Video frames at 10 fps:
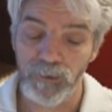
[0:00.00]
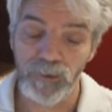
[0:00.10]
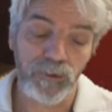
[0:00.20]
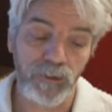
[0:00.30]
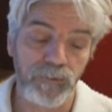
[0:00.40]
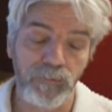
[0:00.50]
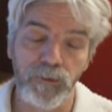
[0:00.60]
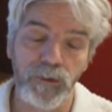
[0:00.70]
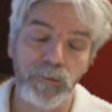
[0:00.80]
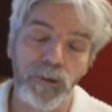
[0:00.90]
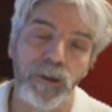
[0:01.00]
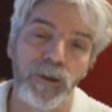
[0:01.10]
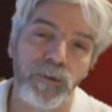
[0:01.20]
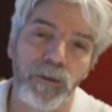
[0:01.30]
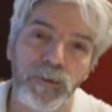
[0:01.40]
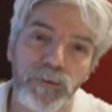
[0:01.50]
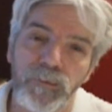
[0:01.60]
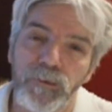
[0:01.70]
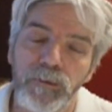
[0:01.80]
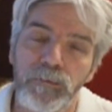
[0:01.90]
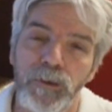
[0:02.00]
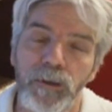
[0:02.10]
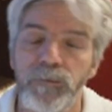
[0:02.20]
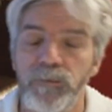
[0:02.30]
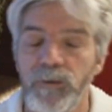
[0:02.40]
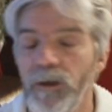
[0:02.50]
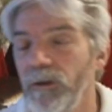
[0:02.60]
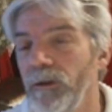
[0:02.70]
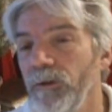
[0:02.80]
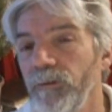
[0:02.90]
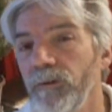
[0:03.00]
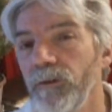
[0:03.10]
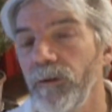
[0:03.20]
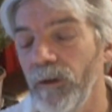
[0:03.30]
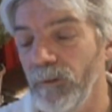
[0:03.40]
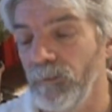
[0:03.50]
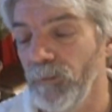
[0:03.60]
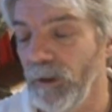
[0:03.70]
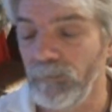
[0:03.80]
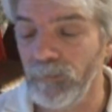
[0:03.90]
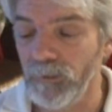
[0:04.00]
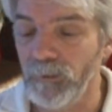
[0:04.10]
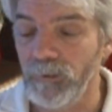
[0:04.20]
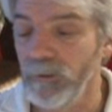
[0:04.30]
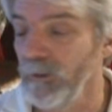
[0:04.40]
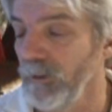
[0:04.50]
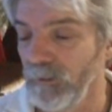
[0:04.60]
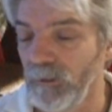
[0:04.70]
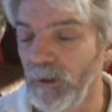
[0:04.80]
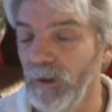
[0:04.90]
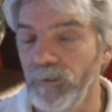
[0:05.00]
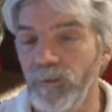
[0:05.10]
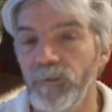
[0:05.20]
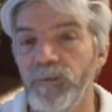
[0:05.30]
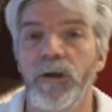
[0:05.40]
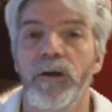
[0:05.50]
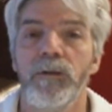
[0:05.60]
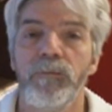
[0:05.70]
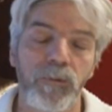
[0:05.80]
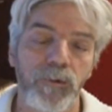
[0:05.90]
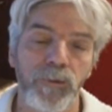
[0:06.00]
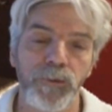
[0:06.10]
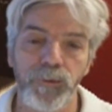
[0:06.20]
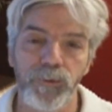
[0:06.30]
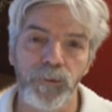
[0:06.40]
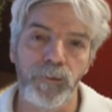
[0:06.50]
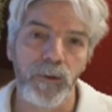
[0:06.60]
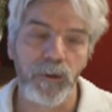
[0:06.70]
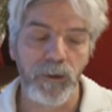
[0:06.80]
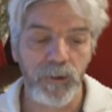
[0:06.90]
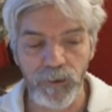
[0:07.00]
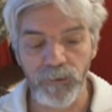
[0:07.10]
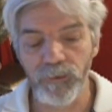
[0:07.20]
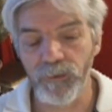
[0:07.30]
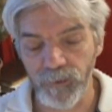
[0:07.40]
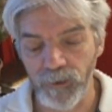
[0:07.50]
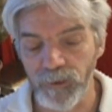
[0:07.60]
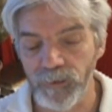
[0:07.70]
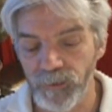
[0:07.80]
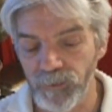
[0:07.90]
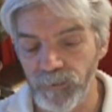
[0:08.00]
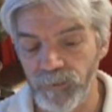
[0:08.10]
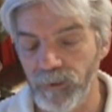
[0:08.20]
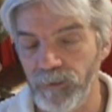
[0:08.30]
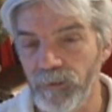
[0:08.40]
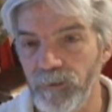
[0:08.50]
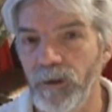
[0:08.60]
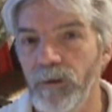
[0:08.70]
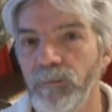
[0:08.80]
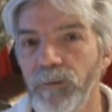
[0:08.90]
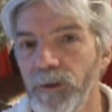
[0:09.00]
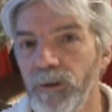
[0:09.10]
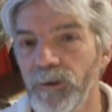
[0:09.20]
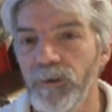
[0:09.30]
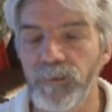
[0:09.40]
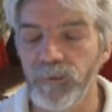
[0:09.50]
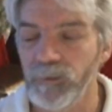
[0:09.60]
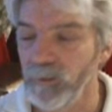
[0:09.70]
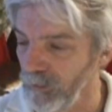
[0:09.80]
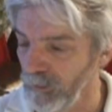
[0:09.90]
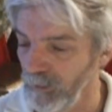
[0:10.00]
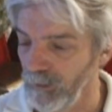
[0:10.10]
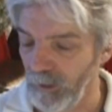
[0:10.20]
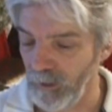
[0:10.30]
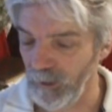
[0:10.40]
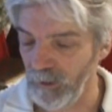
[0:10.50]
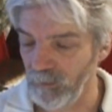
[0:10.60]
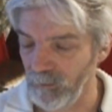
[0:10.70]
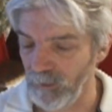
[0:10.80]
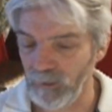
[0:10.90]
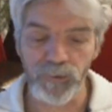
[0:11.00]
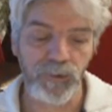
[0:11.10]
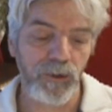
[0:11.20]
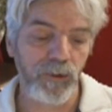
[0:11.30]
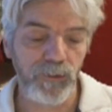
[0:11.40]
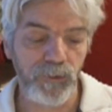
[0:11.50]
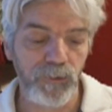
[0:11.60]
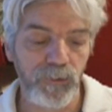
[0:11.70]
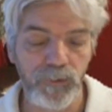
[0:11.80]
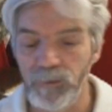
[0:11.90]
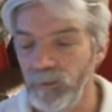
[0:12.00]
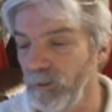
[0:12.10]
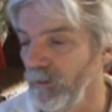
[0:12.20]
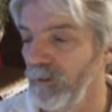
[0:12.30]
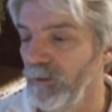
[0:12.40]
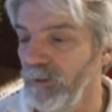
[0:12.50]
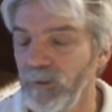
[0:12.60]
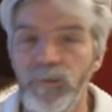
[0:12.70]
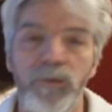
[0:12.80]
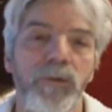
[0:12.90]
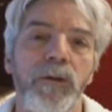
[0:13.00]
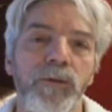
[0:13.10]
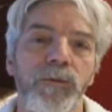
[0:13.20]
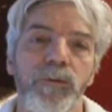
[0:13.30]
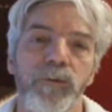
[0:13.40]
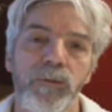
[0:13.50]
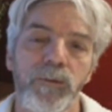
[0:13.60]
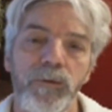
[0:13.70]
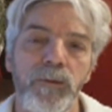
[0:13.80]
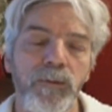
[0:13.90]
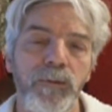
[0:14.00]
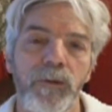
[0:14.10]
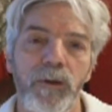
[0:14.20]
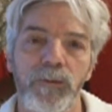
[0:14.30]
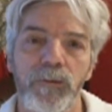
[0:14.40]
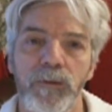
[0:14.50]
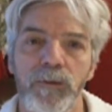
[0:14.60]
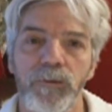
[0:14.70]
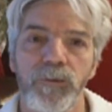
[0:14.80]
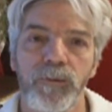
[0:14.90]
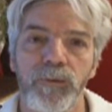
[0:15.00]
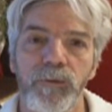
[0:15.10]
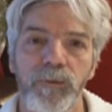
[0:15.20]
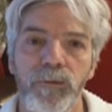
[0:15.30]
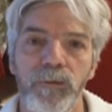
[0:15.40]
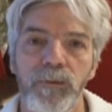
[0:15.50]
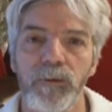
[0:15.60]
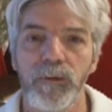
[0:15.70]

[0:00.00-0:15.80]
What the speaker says: you don't have to worry about anything, just do what they say, listen to them, they will decide for you. They're the sages, they're the top leaders, and they will tell you who to listen to, who not to listen to,